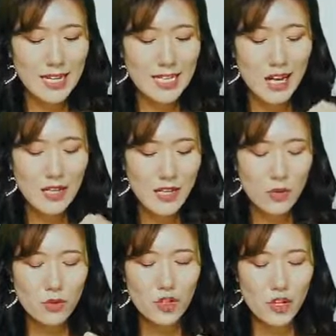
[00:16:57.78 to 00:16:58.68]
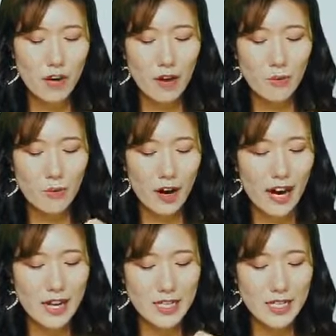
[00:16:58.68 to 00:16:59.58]
And it's not like those generic
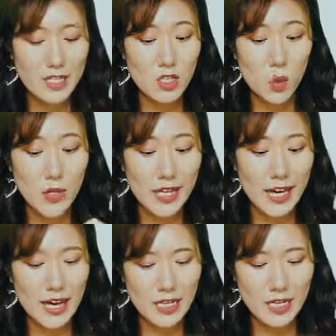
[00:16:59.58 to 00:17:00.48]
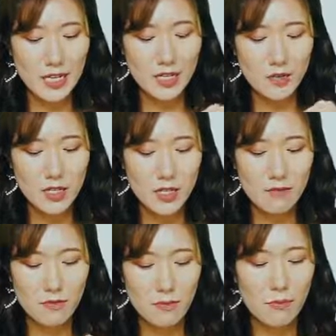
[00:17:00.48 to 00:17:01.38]
brands, it's organic, so
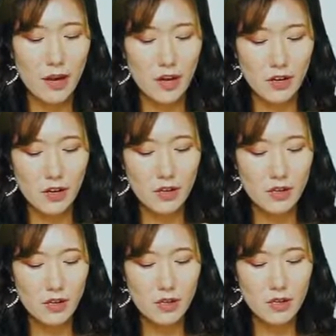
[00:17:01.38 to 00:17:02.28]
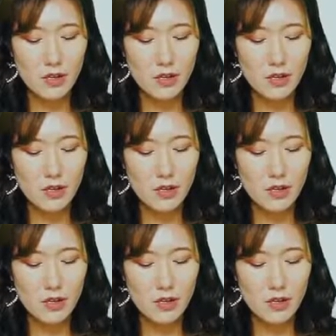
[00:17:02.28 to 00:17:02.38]
it's even better.